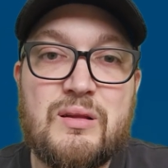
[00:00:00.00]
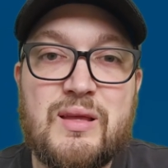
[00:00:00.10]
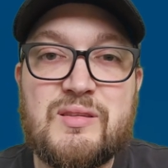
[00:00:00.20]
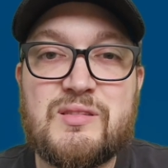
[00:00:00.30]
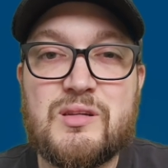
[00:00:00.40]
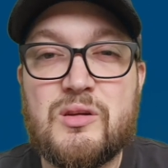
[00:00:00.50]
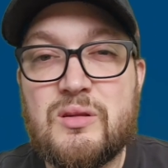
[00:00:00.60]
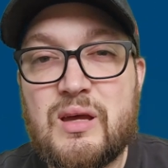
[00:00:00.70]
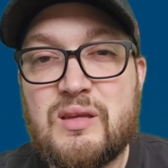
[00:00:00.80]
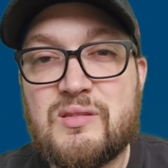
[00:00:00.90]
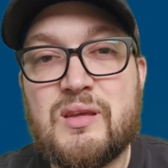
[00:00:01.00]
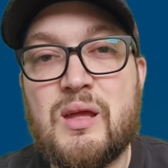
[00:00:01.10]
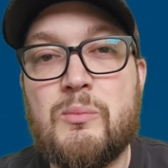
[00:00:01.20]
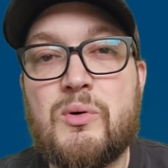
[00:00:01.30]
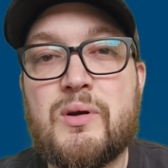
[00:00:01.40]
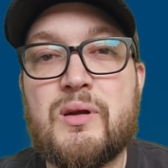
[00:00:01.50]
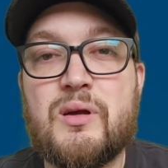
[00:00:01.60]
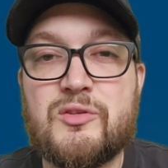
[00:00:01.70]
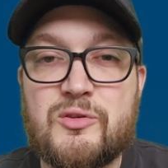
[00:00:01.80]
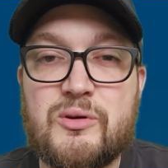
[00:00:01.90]
Less serialized and more
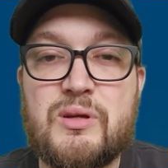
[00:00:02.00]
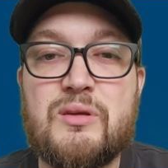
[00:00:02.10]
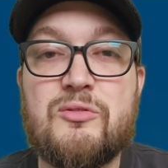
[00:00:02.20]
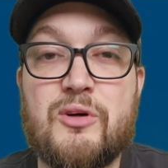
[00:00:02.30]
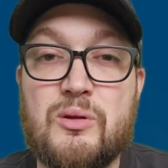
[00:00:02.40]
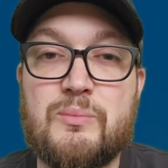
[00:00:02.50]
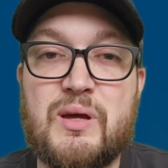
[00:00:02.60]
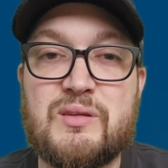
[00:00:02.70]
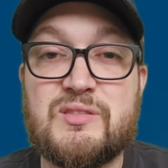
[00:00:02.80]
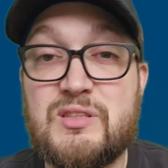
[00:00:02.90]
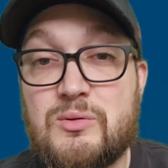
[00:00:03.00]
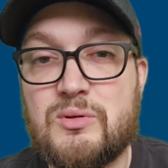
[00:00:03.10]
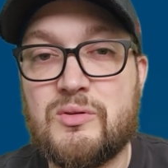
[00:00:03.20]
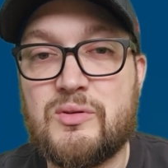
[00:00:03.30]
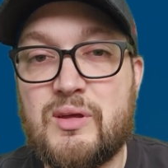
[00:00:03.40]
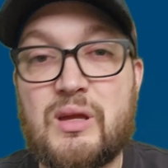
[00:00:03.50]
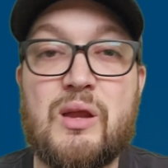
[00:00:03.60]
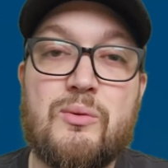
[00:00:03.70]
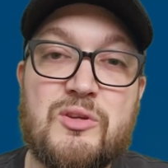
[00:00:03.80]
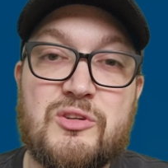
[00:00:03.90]
a story followed by sequels that
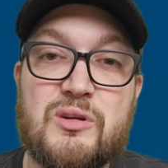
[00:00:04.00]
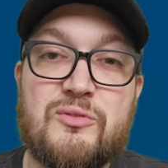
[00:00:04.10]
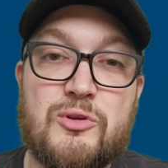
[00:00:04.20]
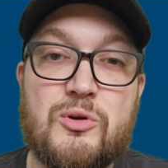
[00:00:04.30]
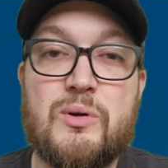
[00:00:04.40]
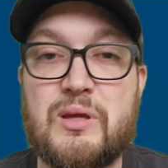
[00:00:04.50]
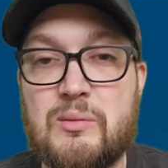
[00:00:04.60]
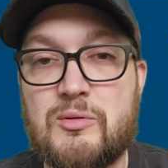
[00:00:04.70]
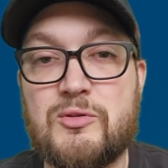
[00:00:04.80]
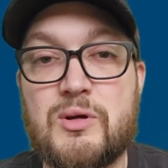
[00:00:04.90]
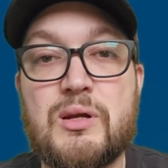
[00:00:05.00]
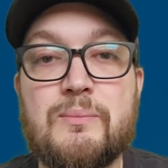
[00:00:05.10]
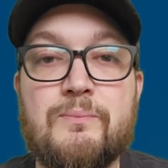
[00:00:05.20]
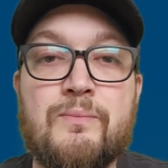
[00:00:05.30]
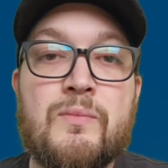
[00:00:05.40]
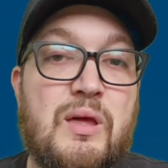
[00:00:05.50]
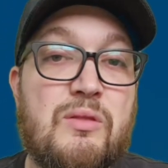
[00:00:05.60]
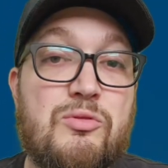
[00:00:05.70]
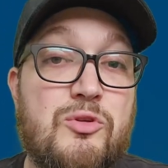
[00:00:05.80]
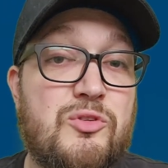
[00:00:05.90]
get richer if you know what came before.
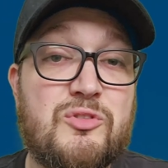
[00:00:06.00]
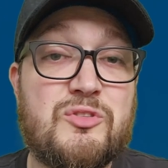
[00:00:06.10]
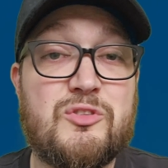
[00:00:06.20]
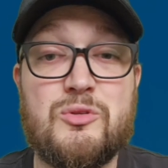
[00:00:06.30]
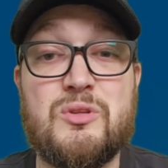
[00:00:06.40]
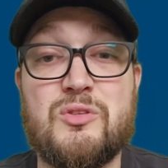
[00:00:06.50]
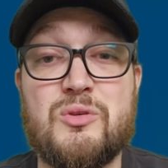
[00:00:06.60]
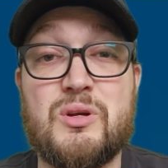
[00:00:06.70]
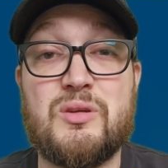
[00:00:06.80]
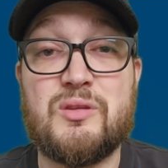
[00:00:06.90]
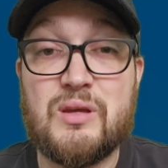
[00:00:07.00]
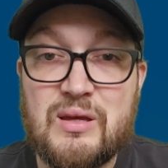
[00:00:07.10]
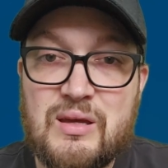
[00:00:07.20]
And those are just 2 of the stories.